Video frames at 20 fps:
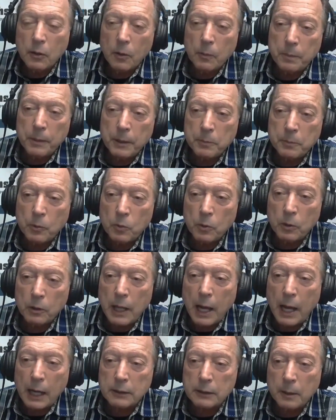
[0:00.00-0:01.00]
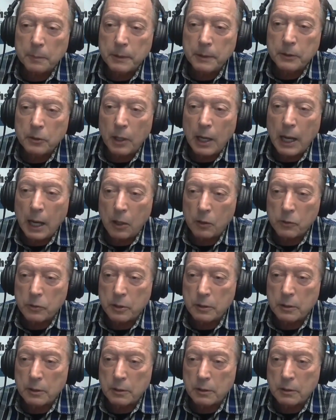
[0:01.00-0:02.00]
People were locked up in their
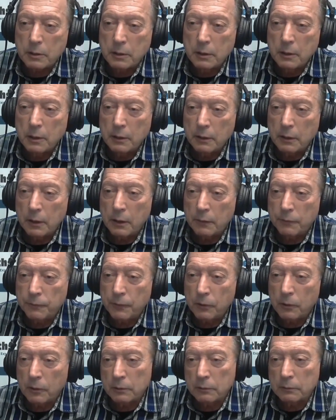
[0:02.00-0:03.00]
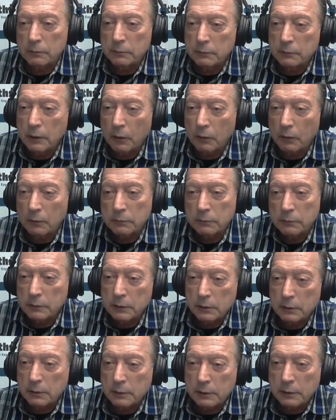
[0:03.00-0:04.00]
houses for
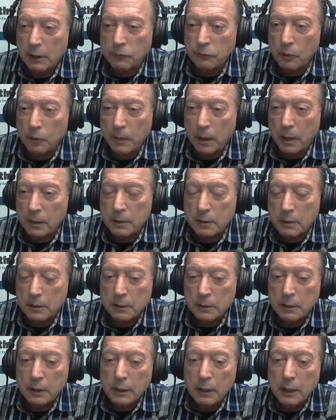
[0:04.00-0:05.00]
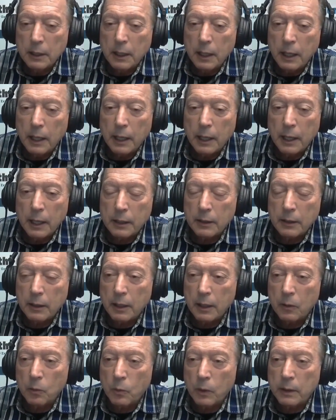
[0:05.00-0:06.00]
several months.
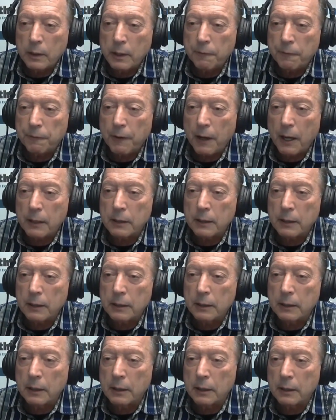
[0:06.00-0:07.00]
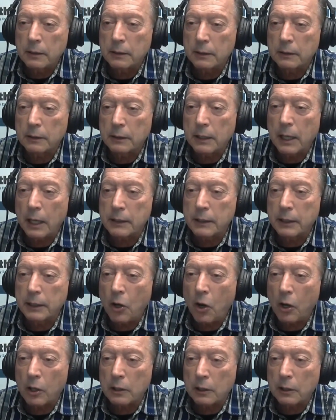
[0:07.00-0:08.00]
And when they finally got the
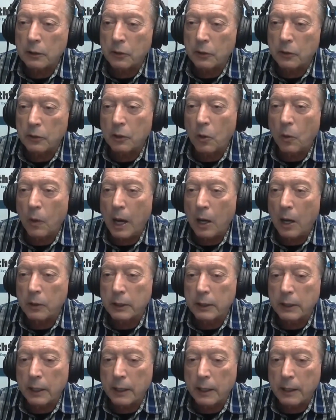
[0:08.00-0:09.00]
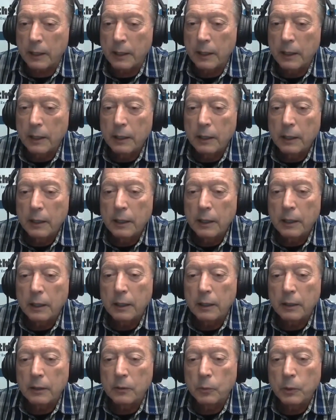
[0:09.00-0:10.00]
all clear to go out again,
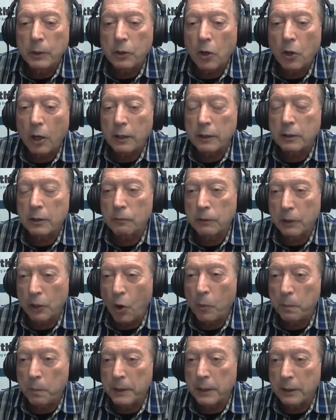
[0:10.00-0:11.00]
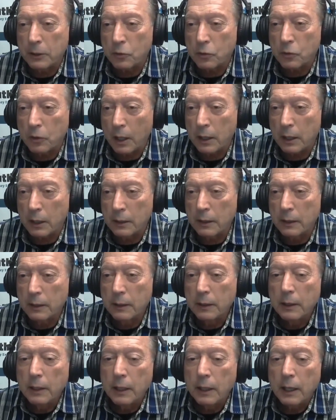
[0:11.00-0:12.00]
we call it the reopening trade.
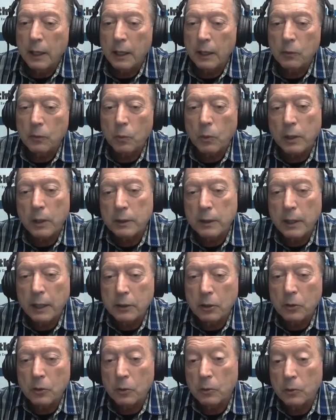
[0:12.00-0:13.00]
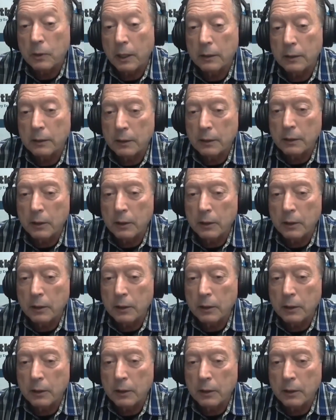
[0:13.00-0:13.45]
And what did they do? They